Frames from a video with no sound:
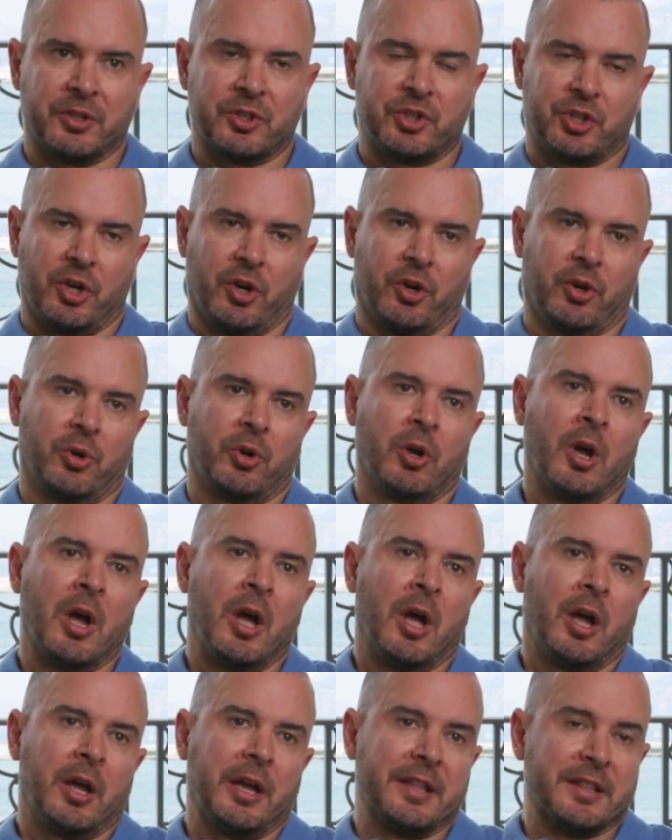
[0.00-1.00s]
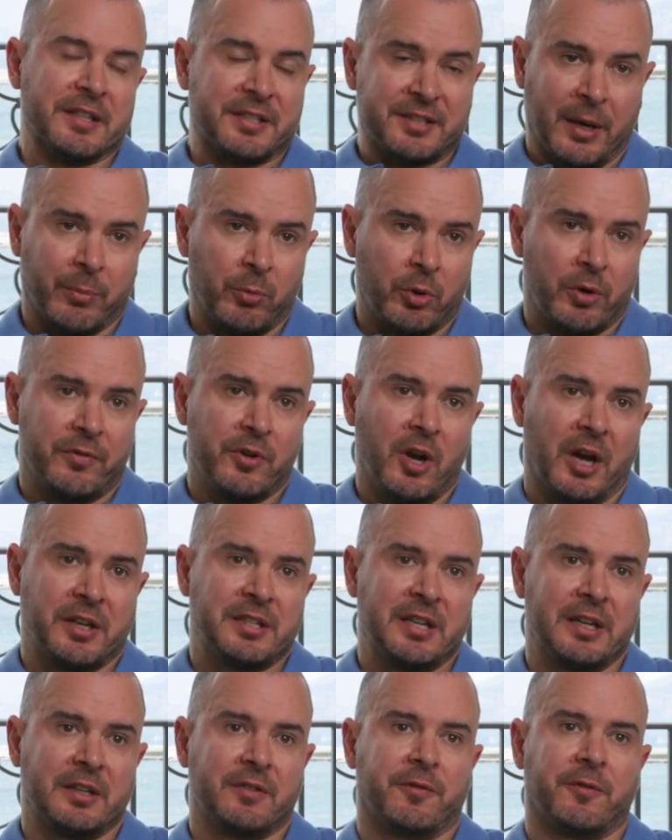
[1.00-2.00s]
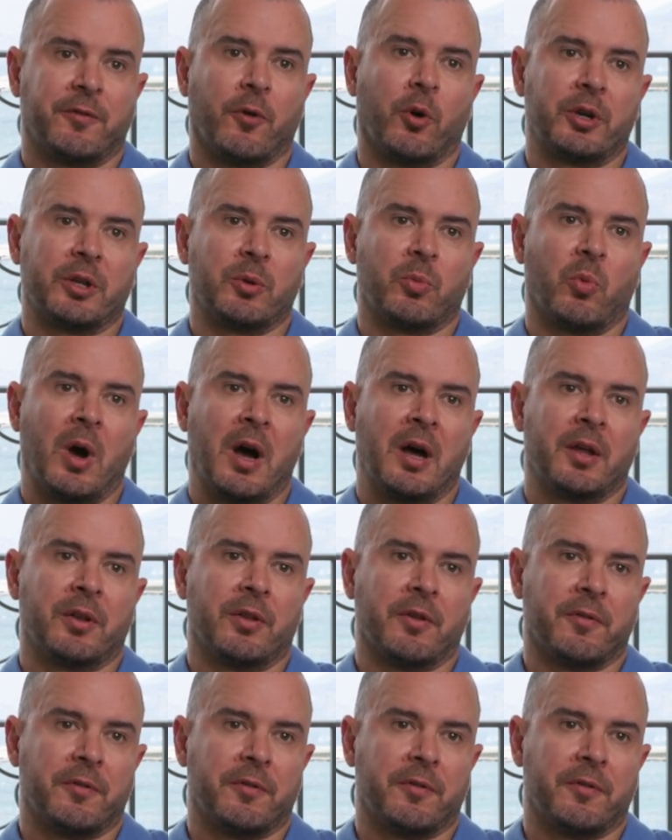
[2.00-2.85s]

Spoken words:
So in the summer of 1941,